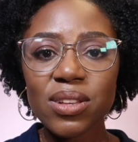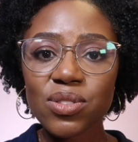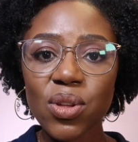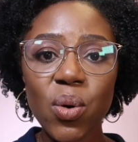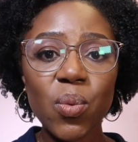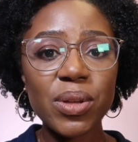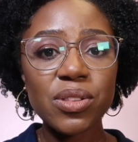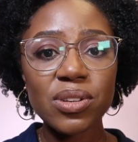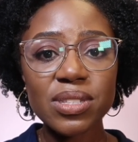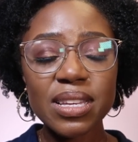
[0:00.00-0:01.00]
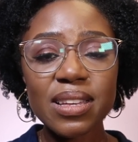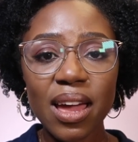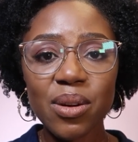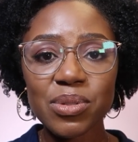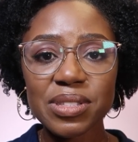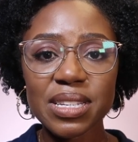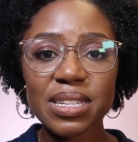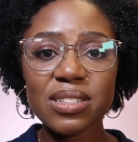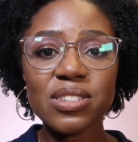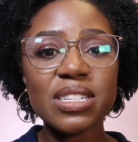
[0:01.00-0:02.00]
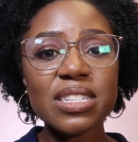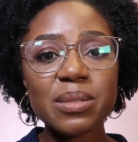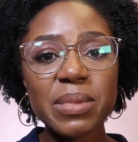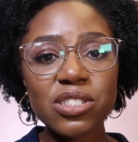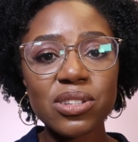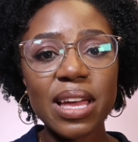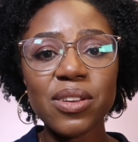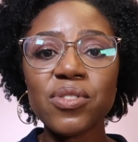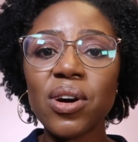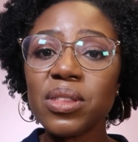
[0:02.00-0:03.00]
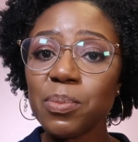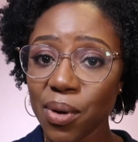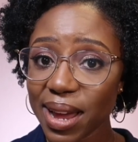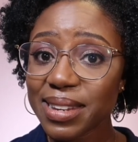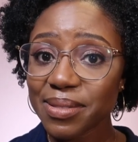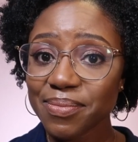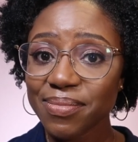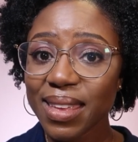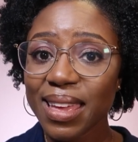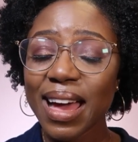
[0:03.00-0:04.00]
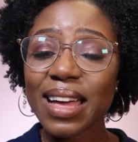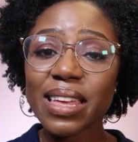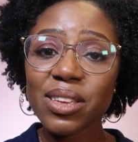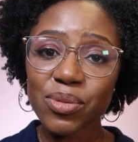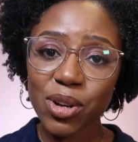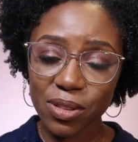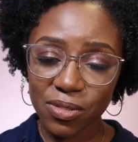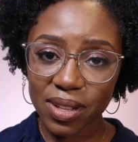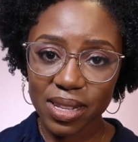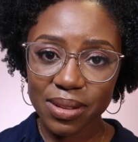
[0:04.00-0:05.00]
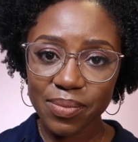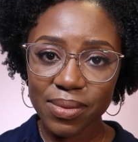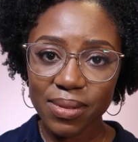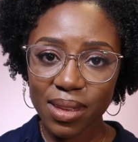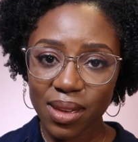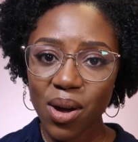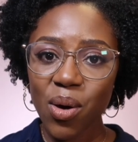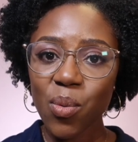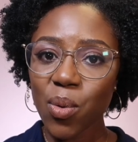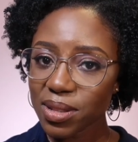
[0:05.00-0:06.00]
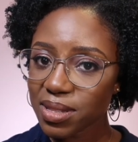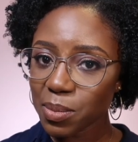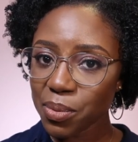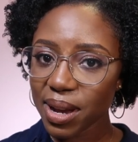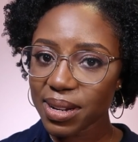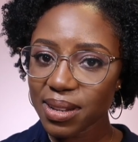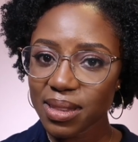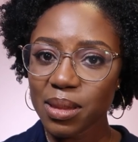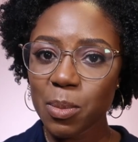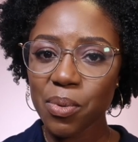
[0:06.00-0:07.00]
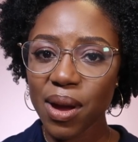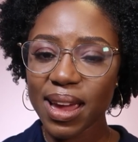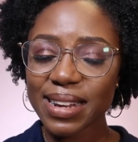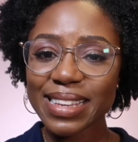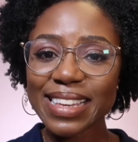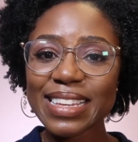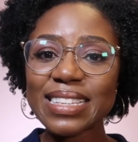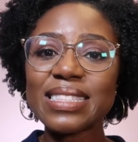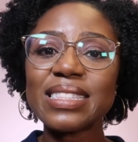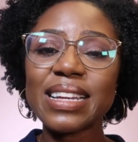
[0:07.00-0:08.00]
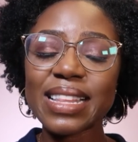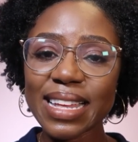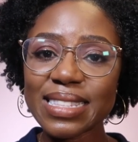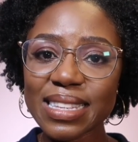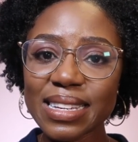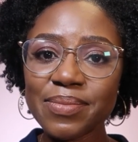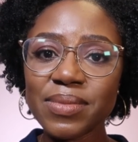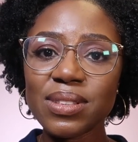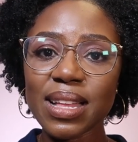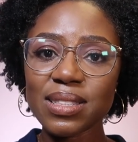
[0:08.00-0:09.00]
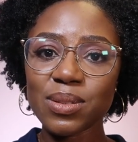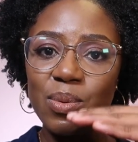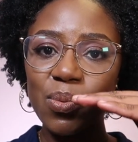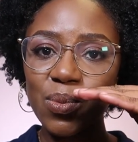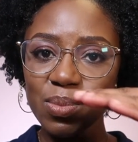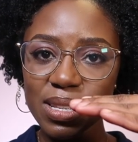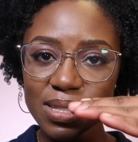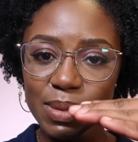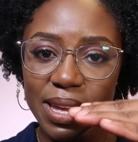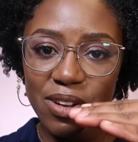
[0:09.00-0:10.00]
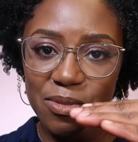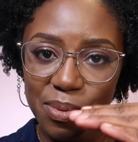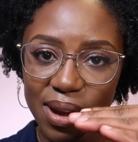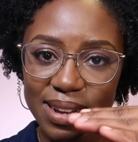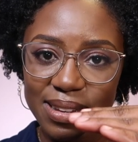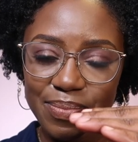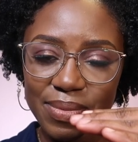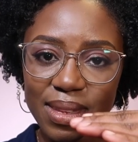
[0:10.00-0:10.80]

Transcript: So with your skincare routine, you need to make sure that you've got the bread and then you've got the filling. What's the bread? The bread is the cleansing. So that's this layer of bread.